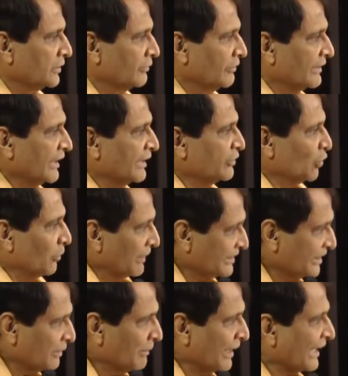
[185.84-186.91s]
whether it's
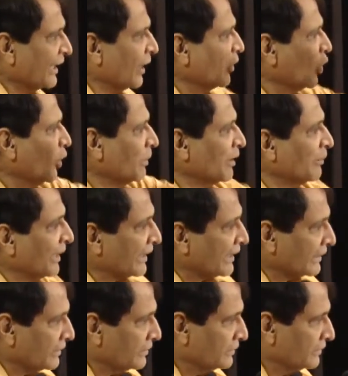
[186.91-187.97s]
domestic market or global market.